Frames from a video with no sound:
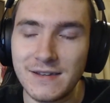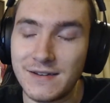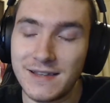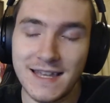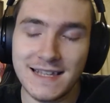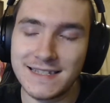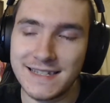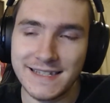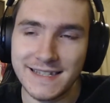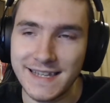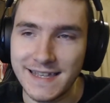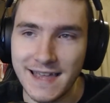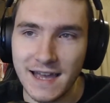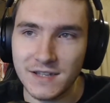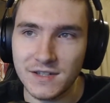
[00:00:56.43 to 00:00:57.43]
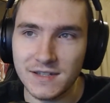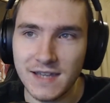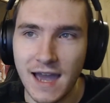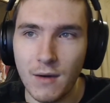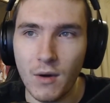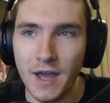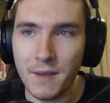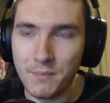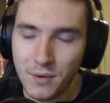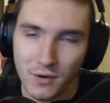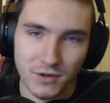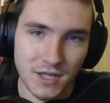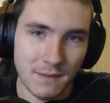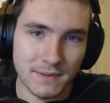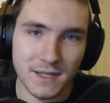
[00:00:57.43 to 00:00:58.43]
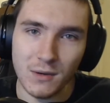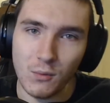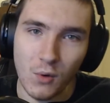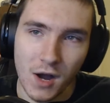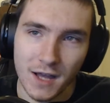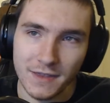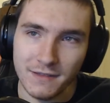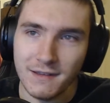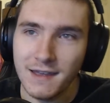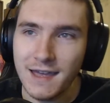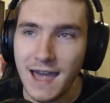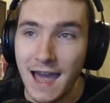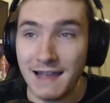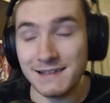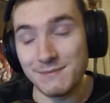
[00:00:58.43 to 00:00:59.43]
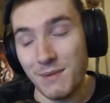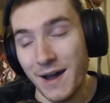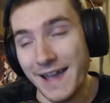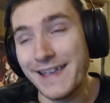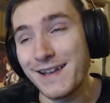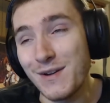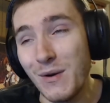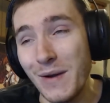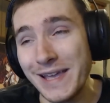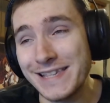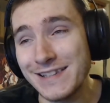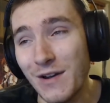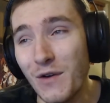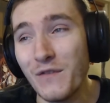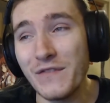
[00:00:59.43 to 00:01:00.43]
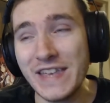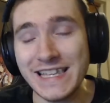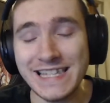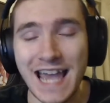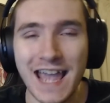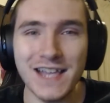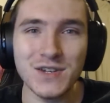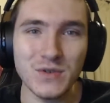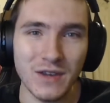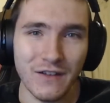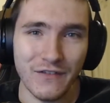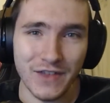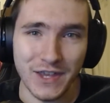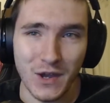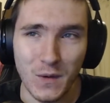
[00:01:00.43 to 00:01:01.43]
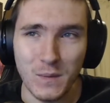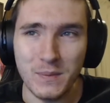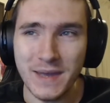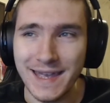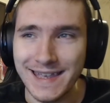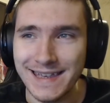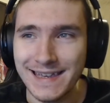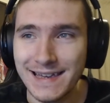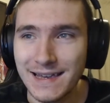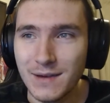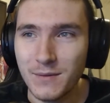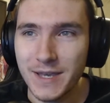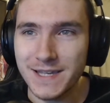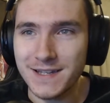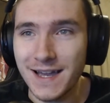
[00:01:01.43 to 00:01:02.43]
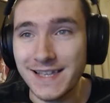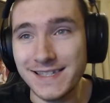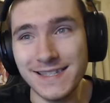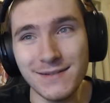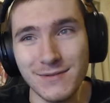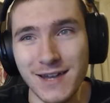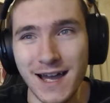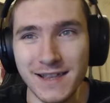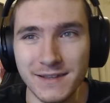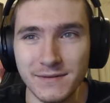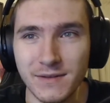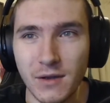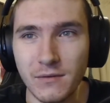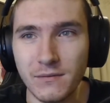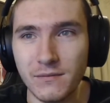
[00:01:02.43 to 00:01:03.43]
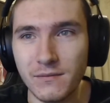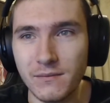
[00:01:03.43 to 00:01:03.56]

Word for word: You can easily see that just how I approach episode 1 and my quite obvious hatred for the OP, which I still kind of don't